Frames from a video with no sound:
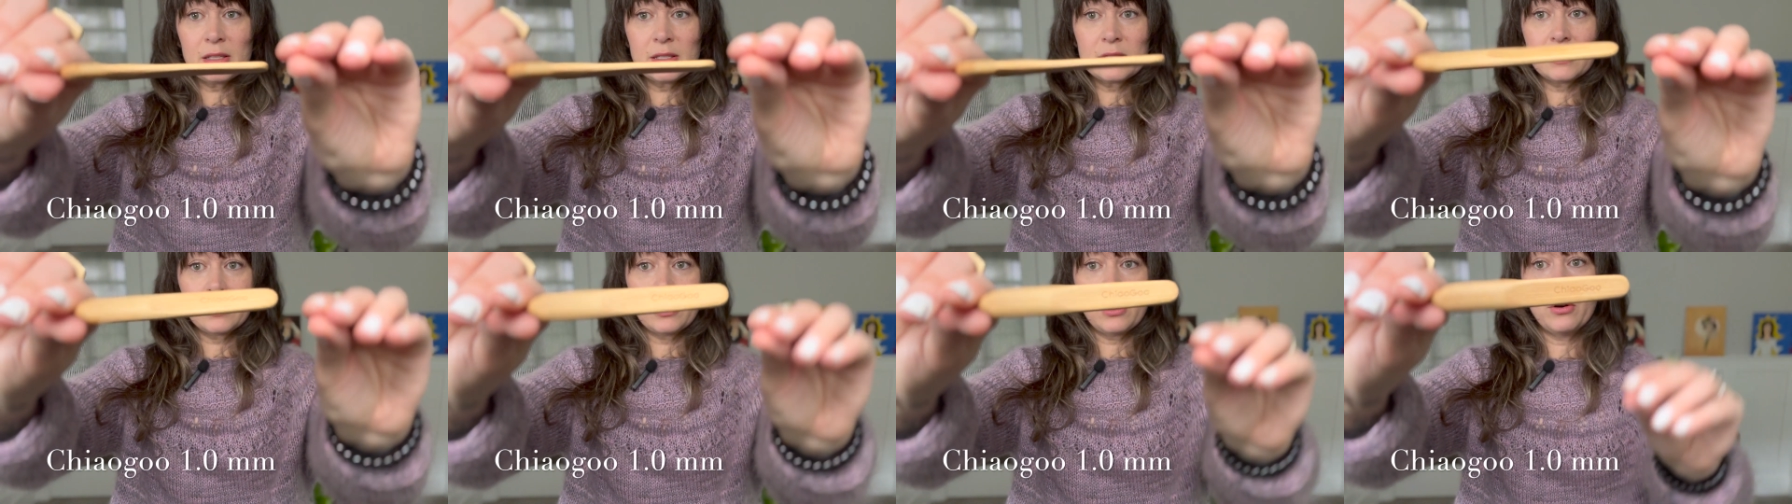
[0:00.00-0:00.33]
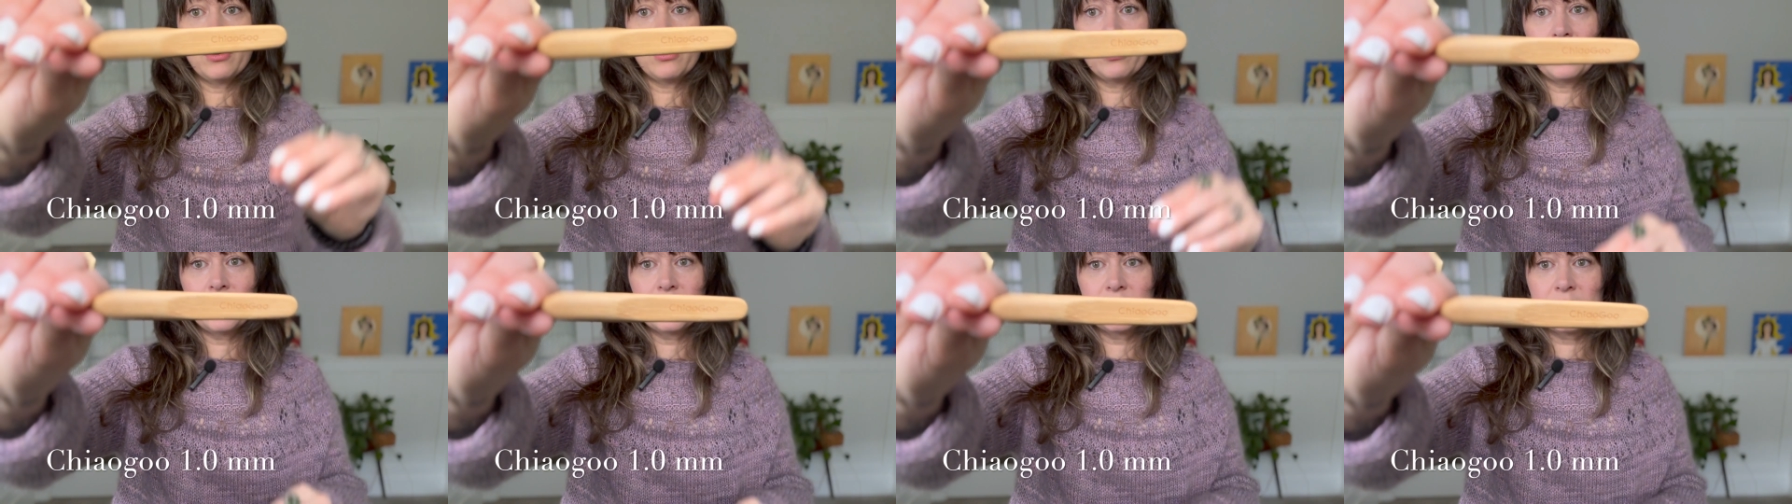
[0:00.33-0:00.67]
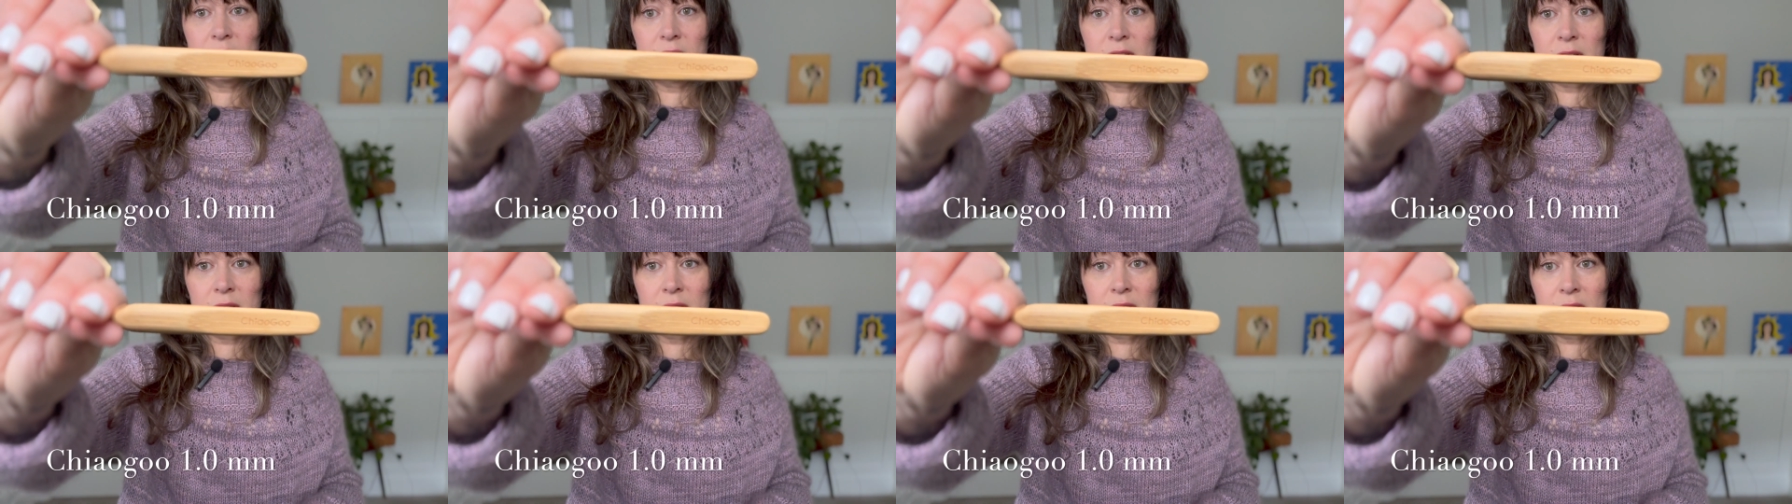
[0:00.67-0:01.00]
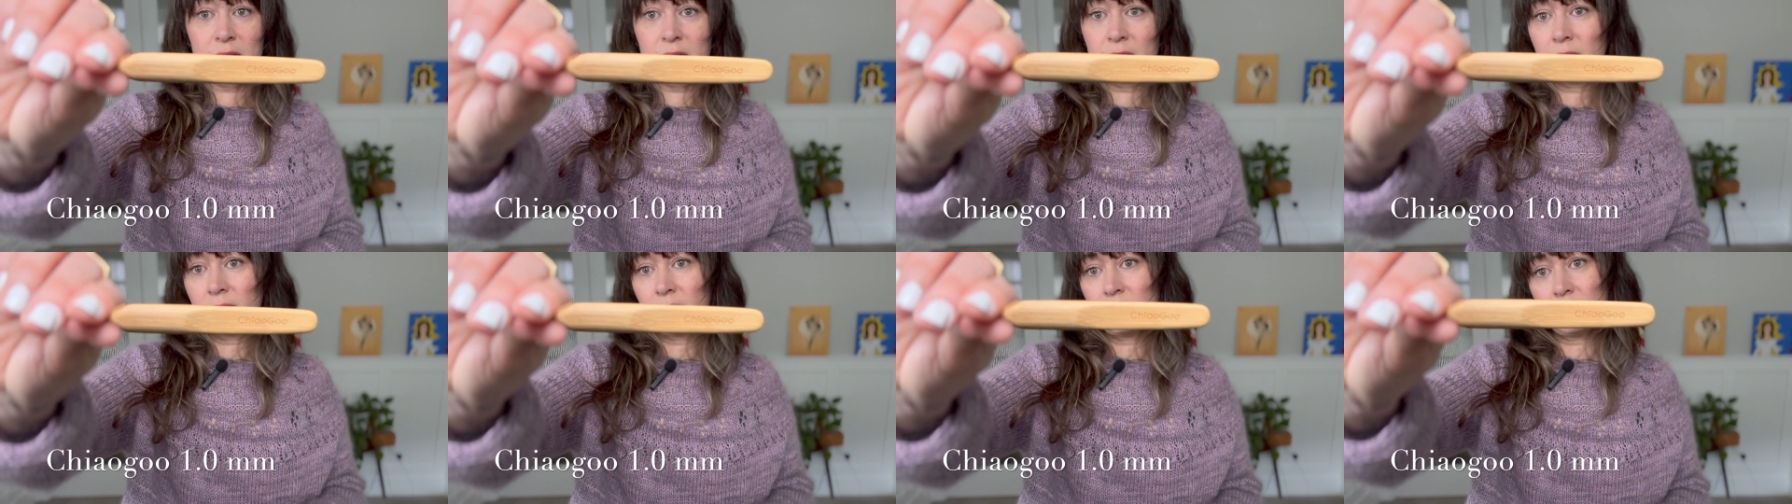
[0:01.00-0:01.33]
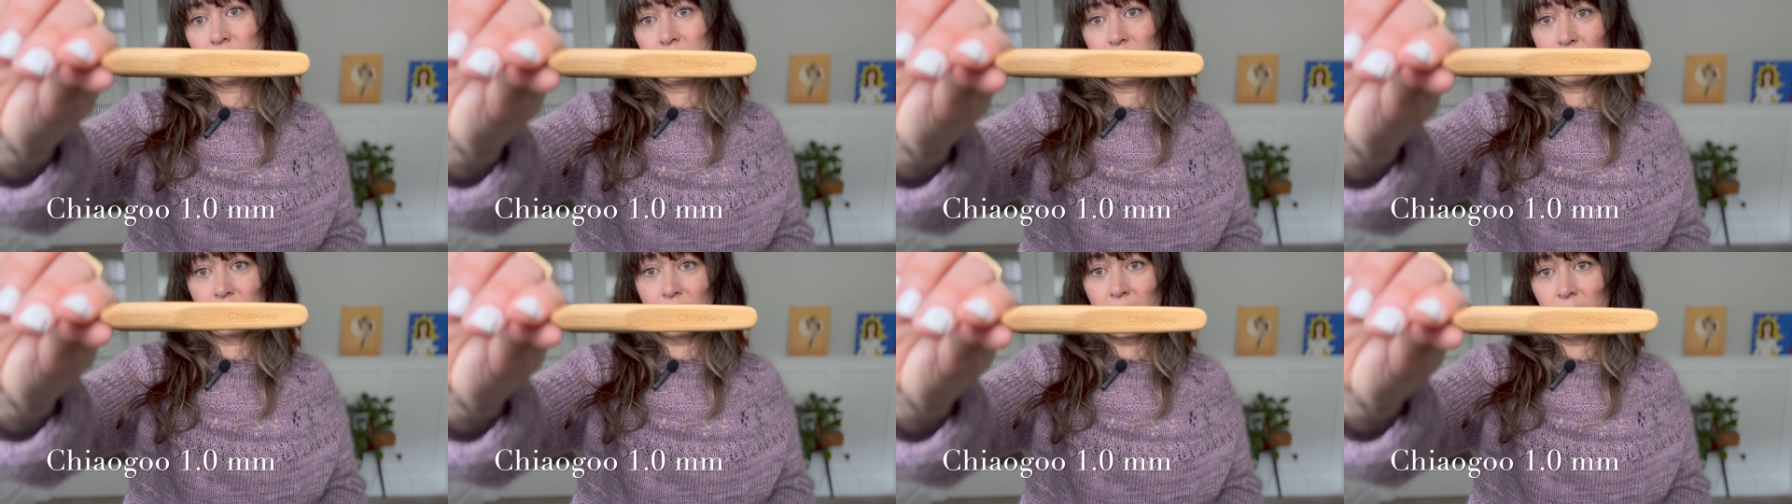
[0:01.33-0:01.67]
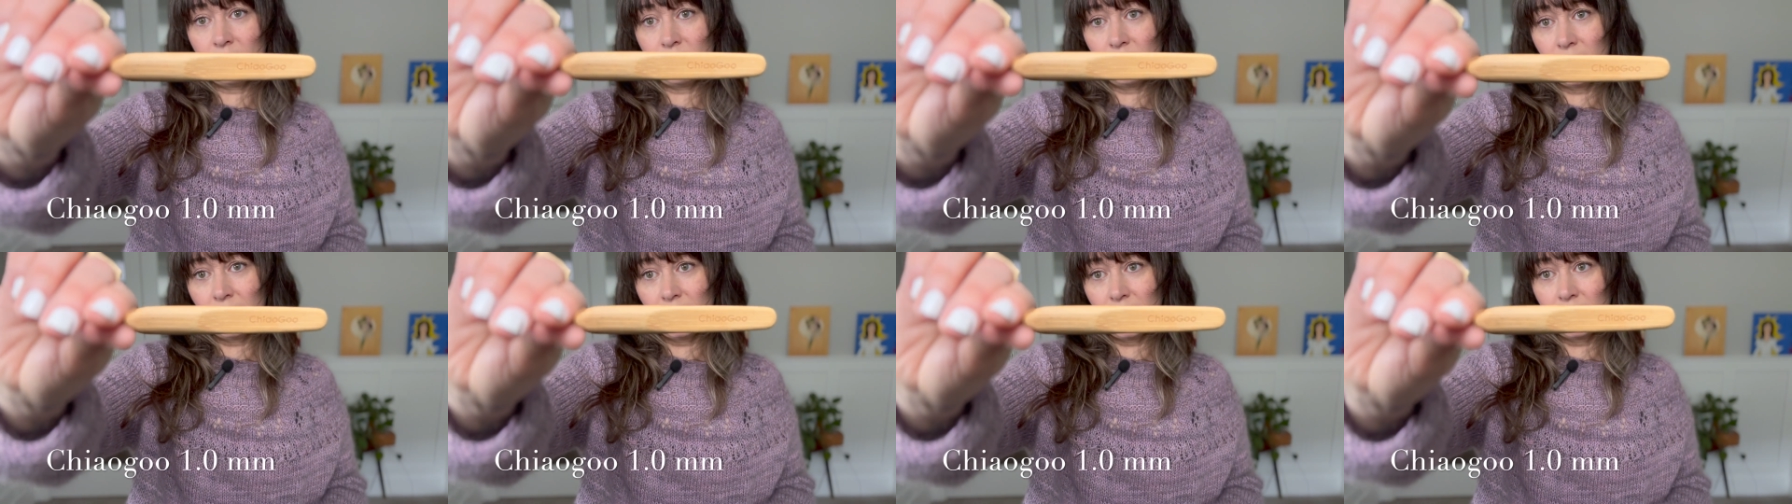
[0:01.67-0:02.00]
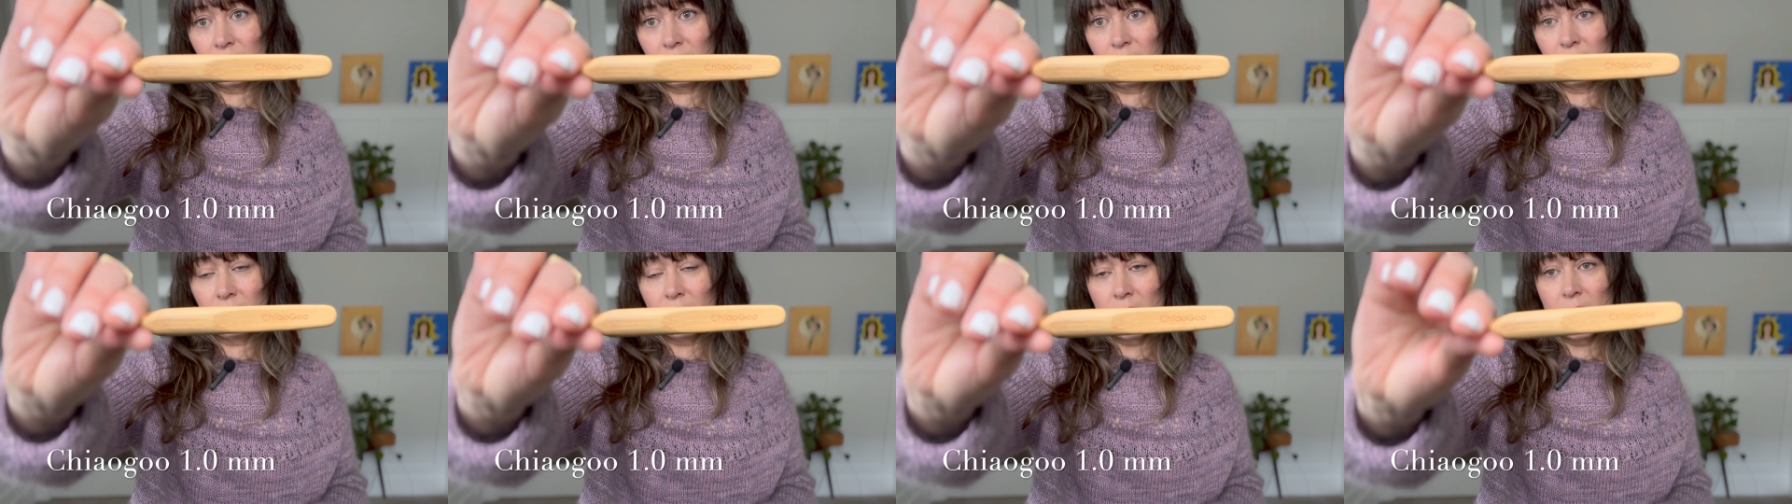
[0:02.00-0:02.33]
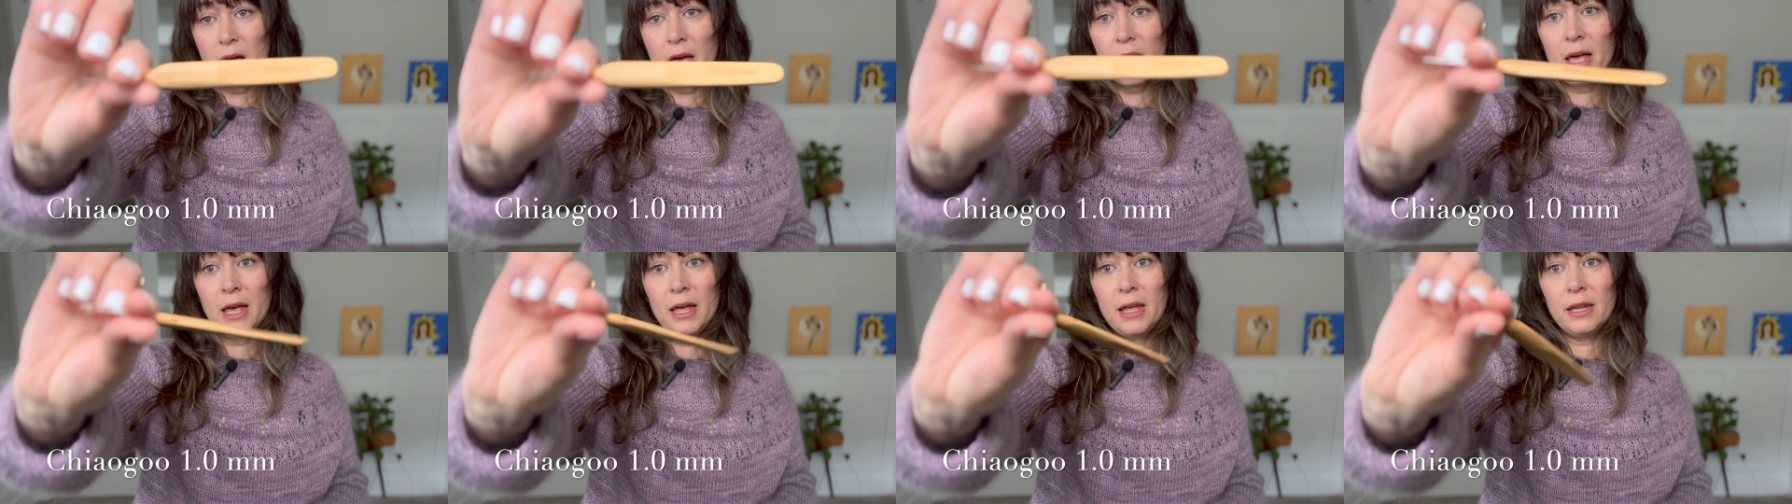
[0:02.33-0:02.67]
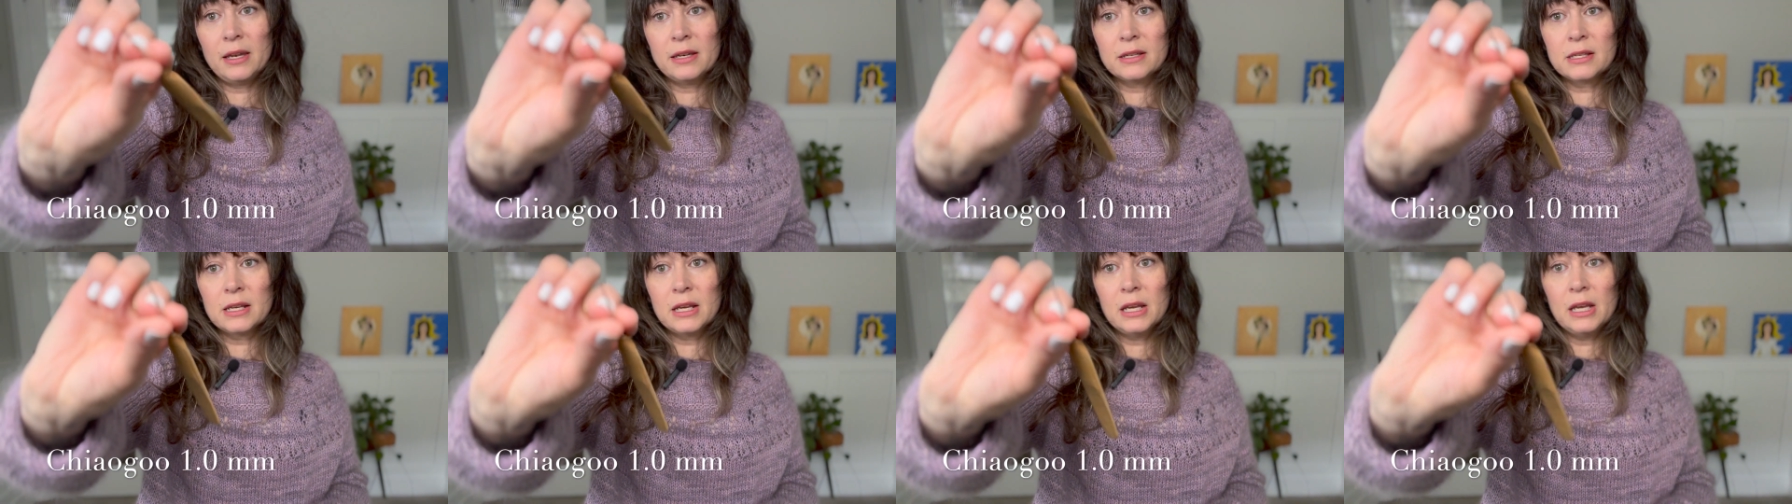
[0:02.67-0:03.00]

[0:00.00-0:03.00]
so I really like it a lot. And